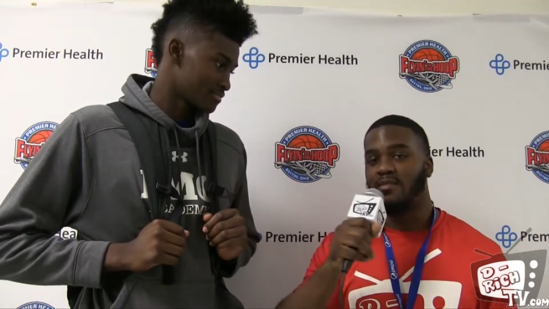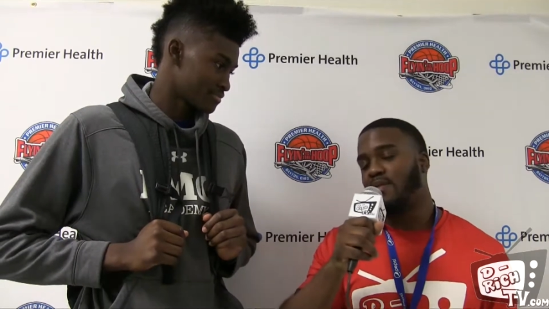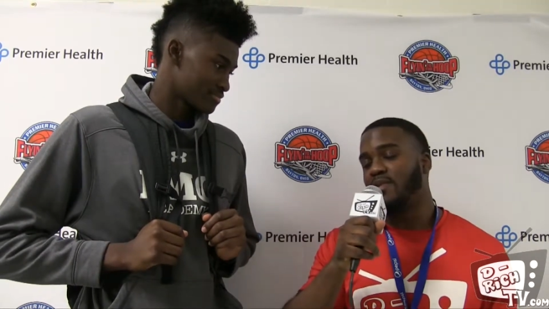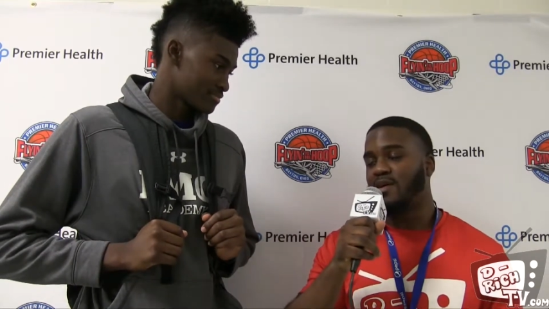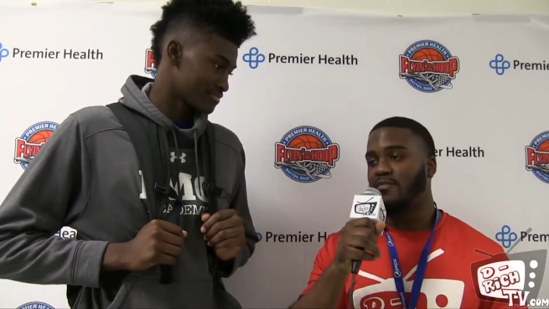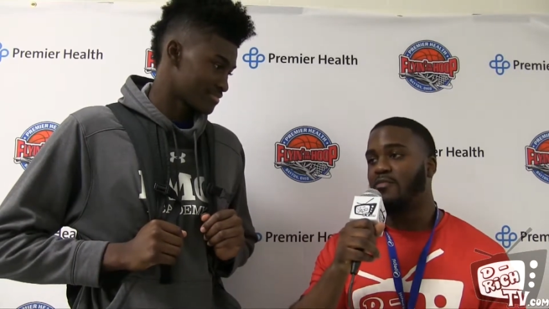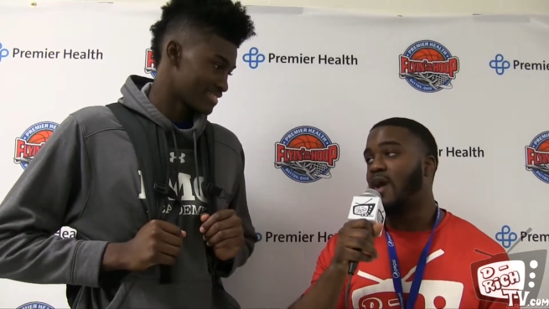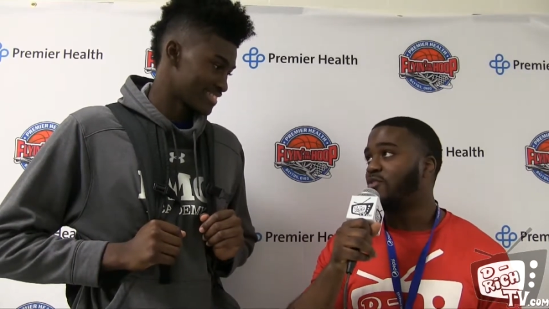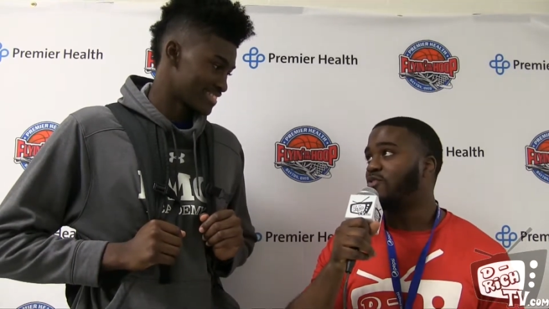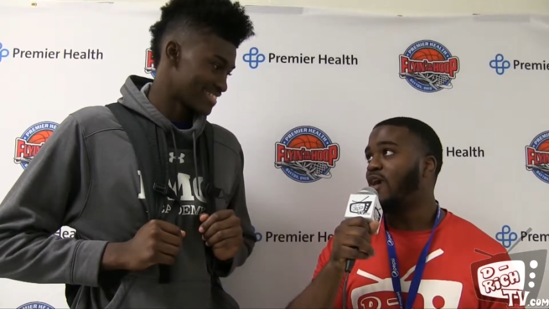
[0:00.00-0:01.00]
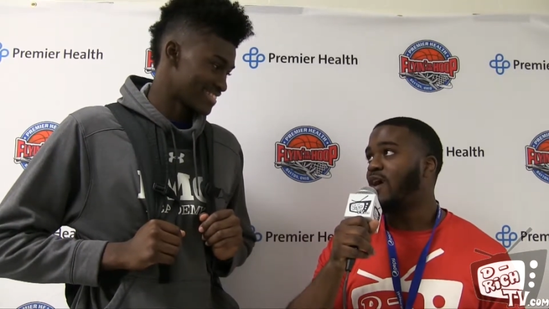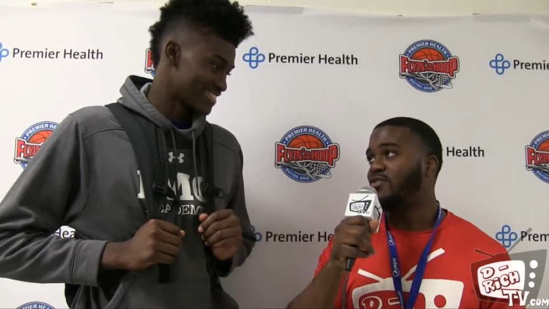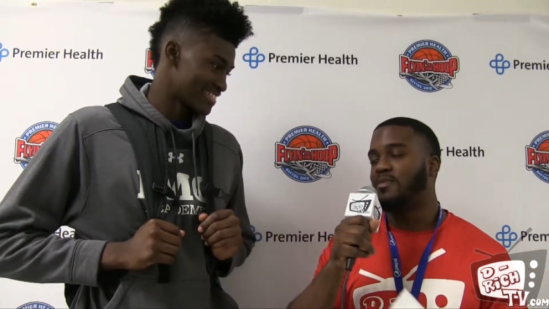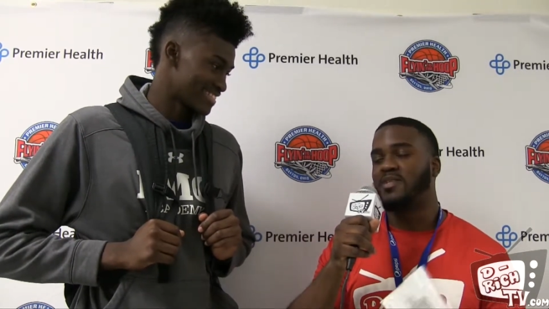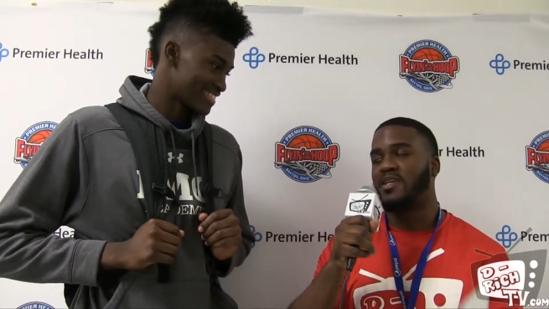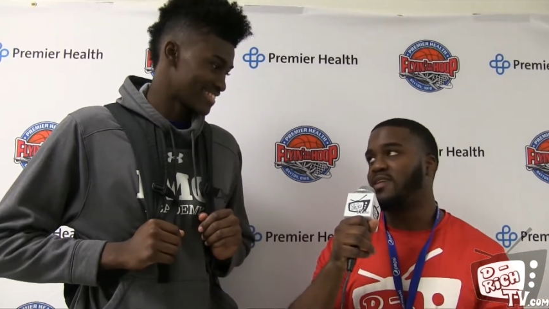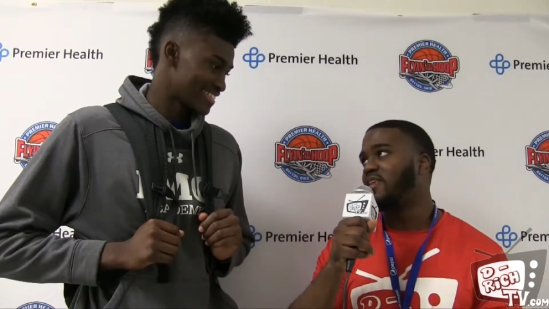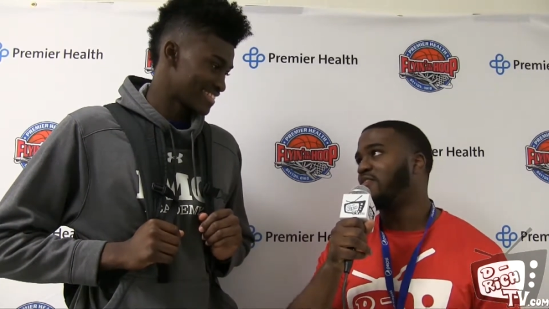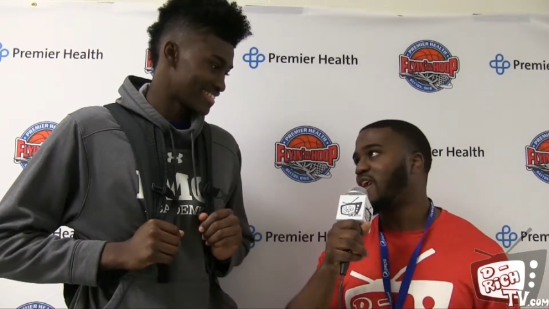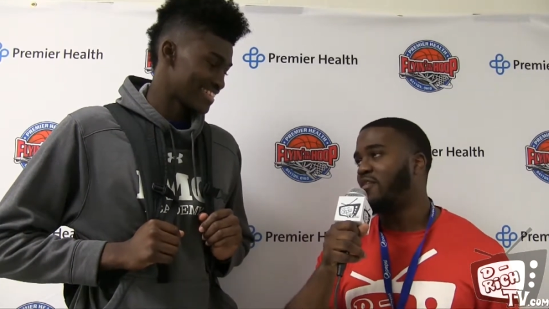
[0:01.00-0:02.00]
Speaker 1: yeah, I'm, a, I'm from Akron, Ohio, so I'm taking the
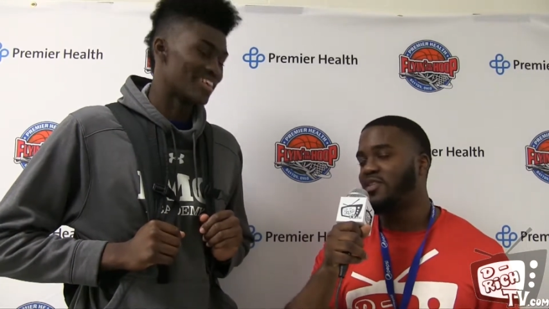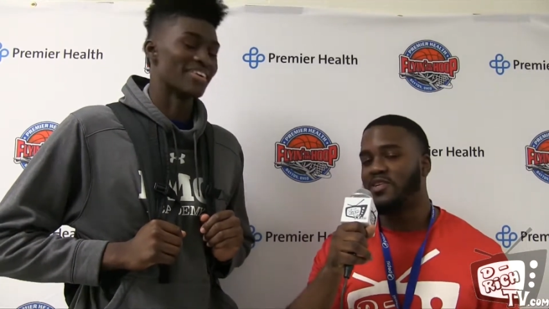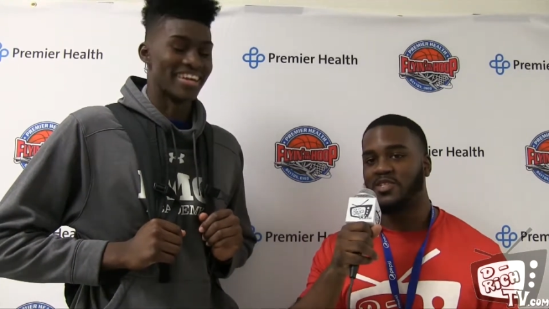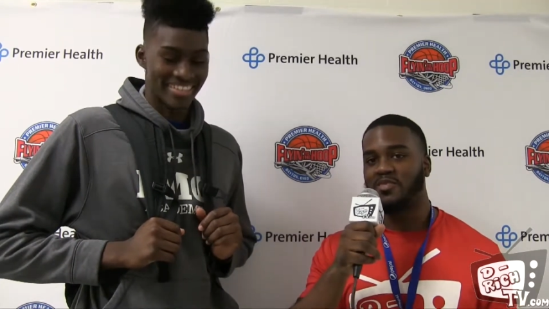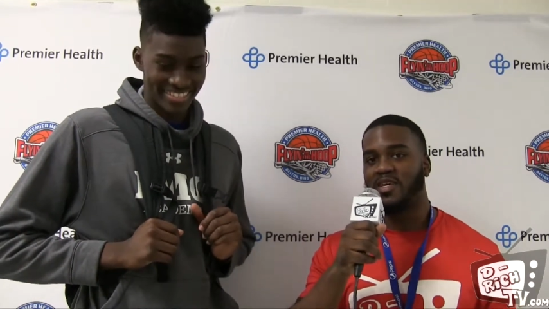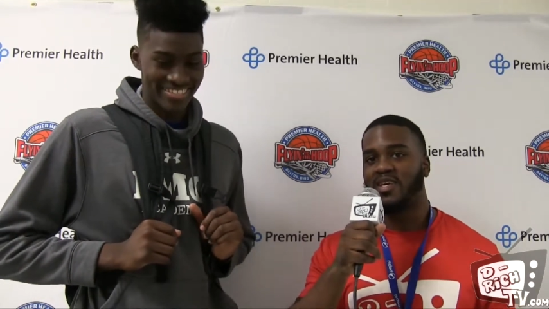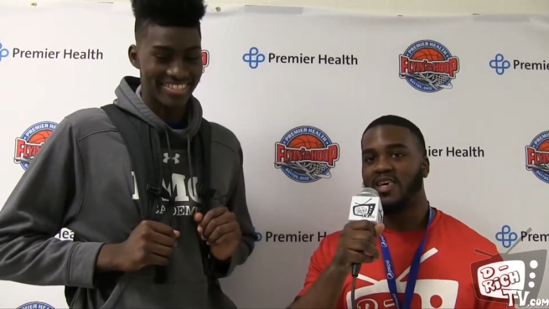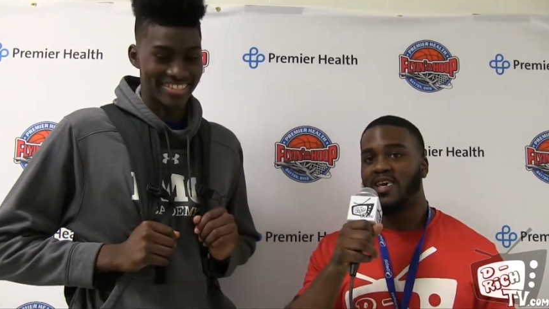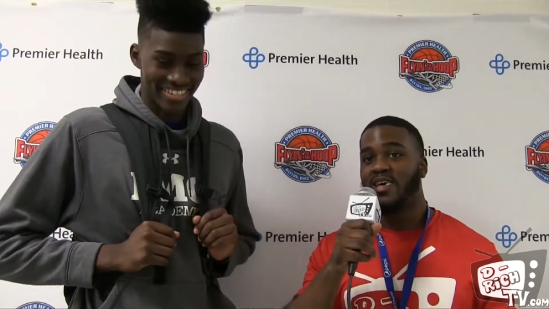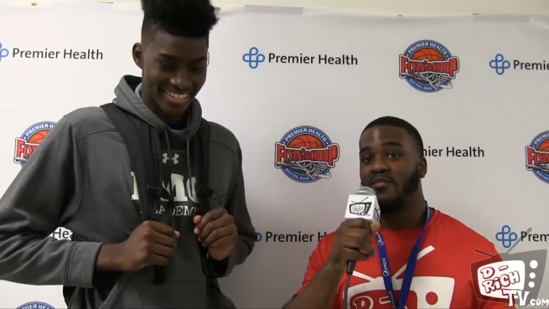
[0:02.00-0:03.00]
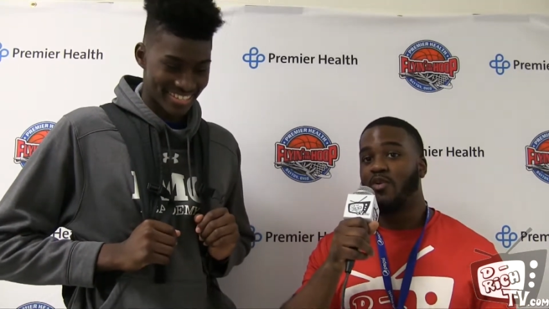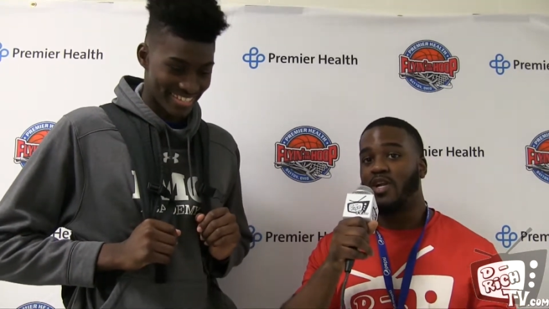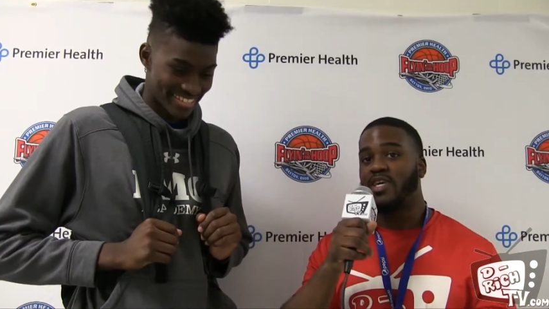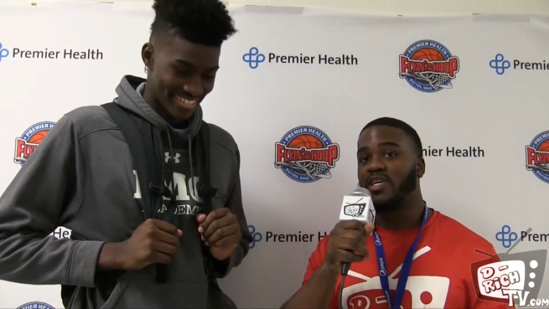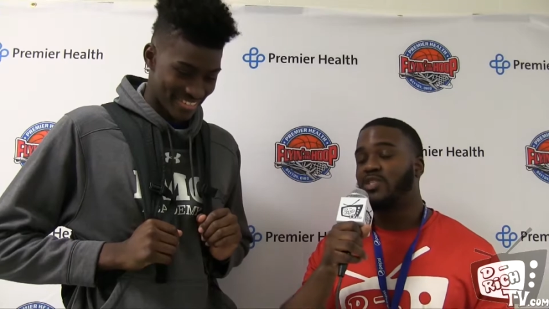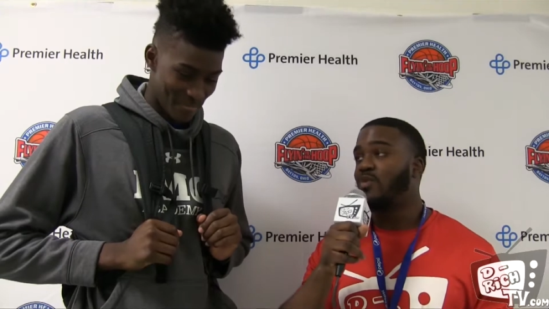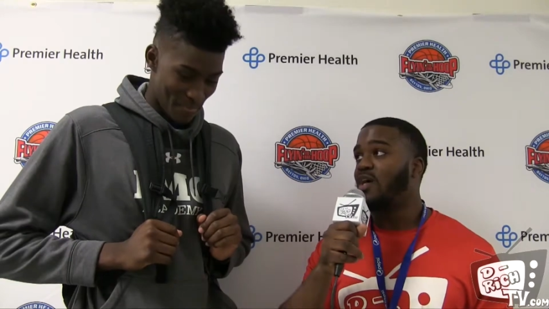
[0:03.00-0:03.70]
Cleveland Cavaliers, man. For all the kids